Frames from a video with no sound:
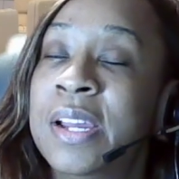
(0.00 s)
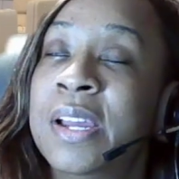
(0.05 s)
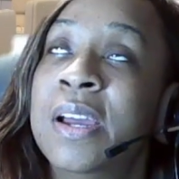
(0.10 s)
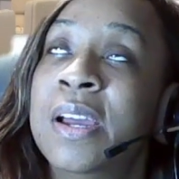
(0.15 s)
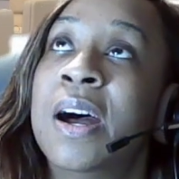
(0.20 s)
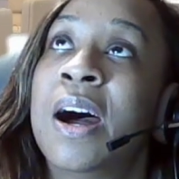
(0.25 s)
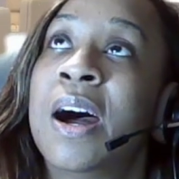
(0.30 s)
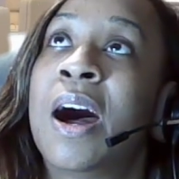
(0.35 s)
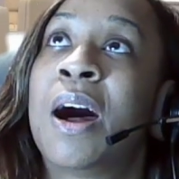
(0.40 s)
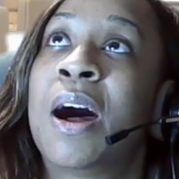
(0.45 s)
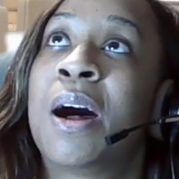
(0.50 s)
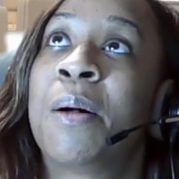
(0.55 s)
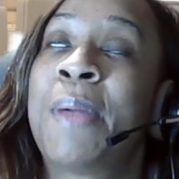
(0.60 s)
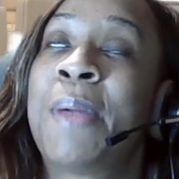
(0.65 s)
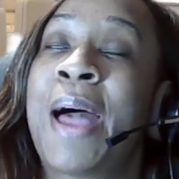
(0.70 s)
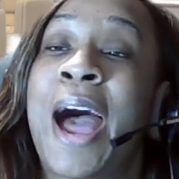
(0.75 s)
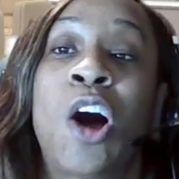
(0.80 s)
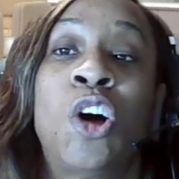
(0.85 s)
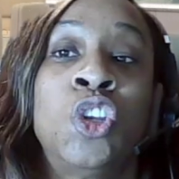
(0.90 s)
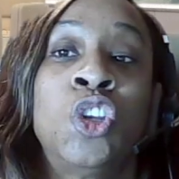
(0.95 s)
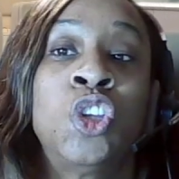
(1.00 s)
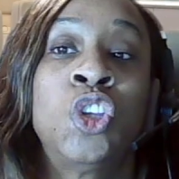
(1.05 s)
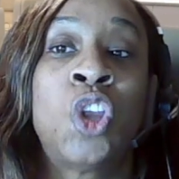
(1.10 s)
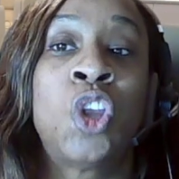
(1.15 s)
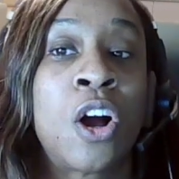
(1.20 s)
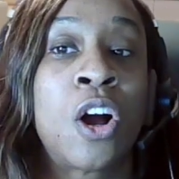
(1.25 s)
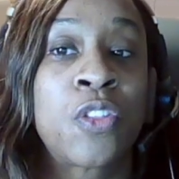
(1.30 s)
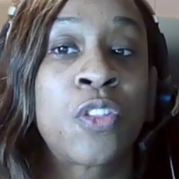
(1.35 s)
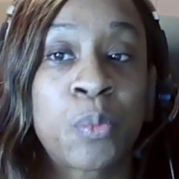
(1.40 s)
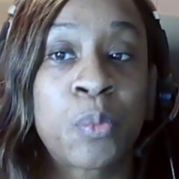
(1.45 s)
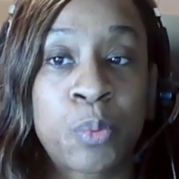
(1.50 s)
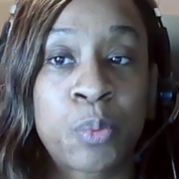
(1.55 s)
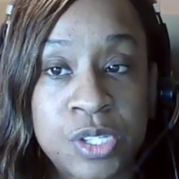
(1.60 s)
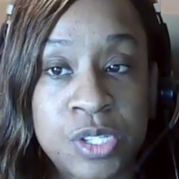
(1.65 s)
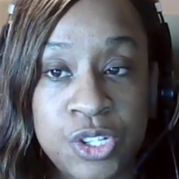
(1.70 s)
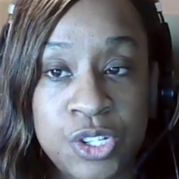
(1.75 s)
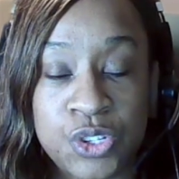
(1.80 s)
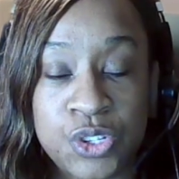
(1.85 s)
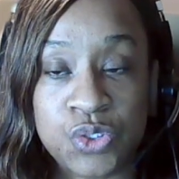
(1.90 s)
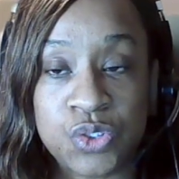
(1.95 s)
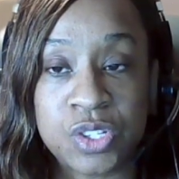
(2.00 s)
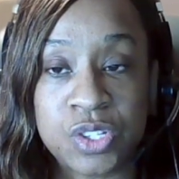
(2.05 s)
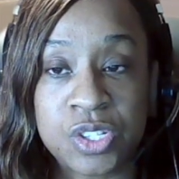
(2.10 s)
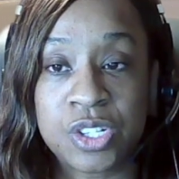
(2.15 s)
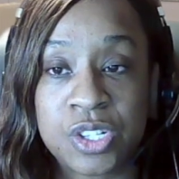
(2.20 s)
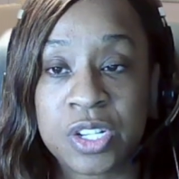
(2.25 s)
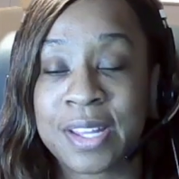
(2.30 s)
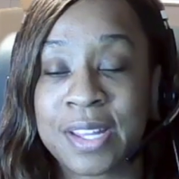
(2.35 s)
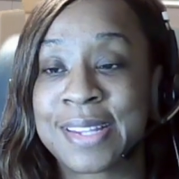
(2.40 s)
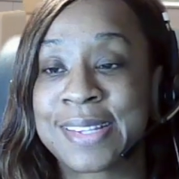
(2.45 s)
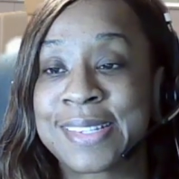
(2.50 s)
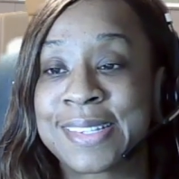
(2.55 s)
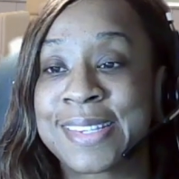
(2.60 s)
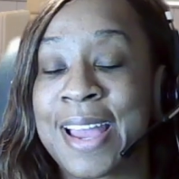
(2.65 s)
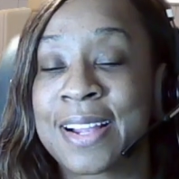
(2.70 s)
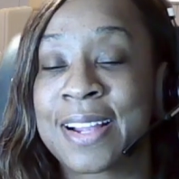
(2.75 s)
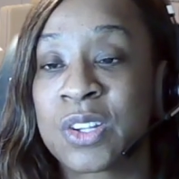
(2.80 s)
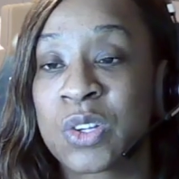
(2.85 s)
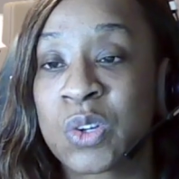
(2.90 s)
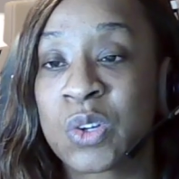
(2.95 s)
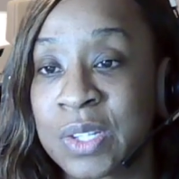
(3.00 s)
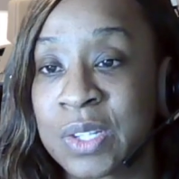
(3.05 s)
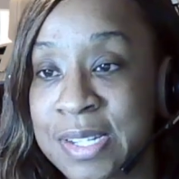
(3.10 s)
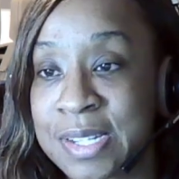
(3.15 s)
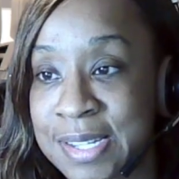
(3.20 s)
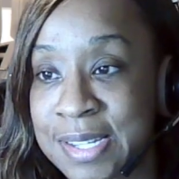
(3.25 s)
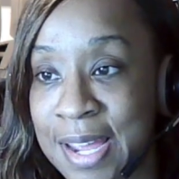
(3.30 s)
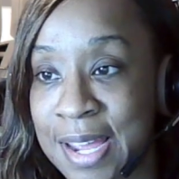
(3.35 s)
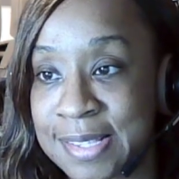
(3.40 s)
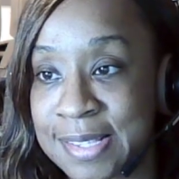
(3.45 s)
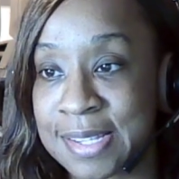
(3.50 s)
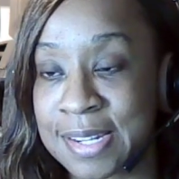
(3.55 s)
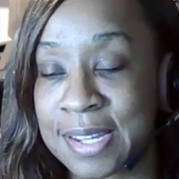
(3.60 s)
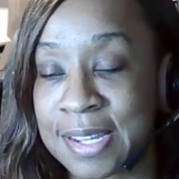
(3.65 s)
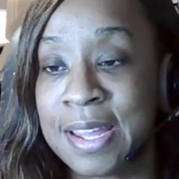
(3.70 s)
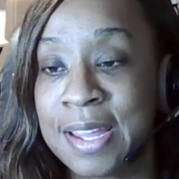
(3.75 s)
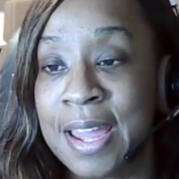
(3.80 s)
How long the procedure took and the technical intensity.